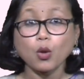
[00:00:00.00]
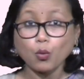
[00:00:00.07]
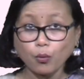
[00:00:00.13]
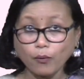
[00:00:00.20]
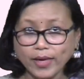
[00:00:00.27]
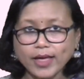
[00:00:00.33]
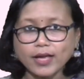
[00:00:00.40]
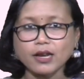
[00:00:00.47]

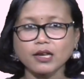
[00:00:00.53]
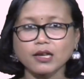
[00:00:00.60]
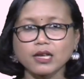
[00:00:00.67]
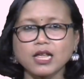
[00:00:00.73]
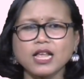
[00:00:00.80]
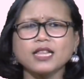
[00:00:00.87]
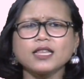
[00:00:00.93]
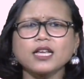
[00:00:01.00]
where
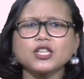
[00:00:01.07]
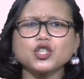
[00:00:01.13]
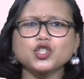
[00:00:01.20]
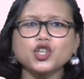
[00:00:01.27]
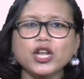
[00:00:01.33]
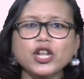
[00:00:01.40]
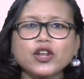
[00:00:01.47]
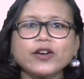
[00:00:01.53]
the
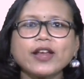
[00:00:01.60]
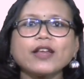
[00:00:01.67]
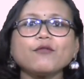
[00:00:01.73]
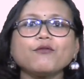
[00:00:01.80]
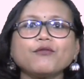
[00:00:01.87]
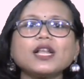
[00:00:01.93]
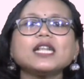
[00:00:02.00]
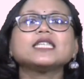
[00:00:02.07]
children
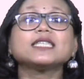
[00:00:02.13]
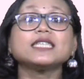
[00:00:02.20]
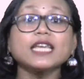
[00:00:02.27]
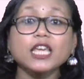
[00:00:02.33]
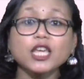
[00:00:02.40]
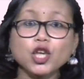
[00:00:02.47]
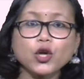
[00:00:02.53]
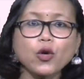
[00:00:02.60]
feel
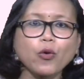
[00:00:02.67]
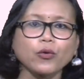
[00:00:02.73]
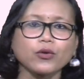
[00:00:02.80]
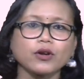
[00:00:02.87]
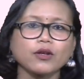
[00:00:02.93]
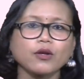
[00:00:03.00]
secure,